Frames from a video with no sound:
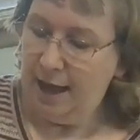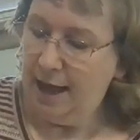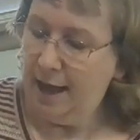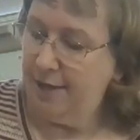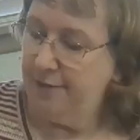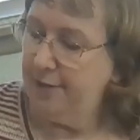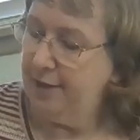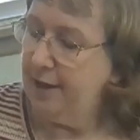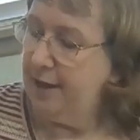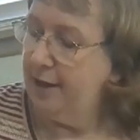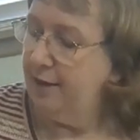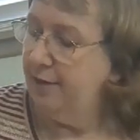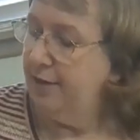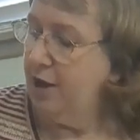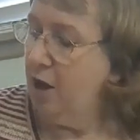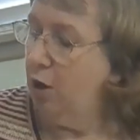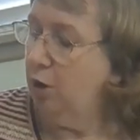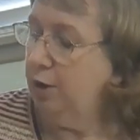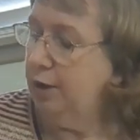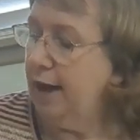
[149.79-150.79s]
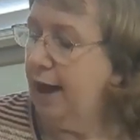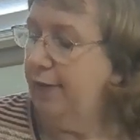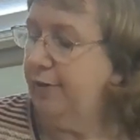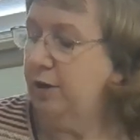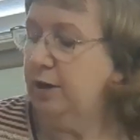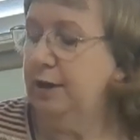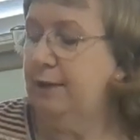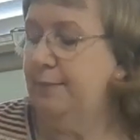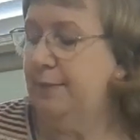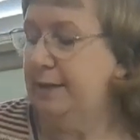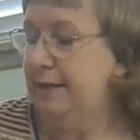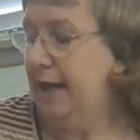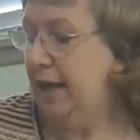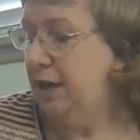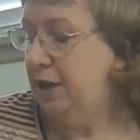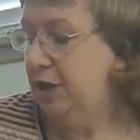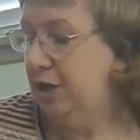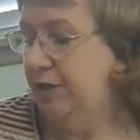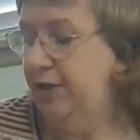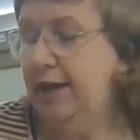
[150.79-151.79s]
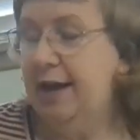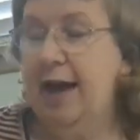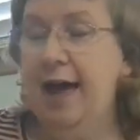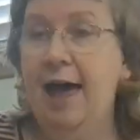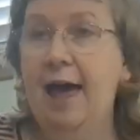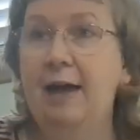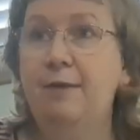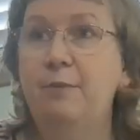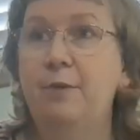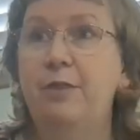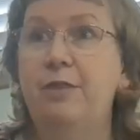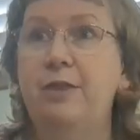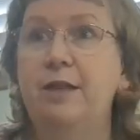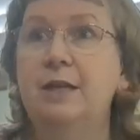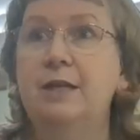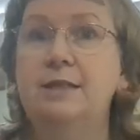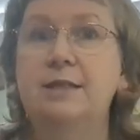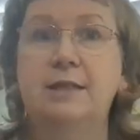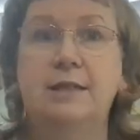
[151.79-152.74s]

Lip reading: And the only other limitation that I had with this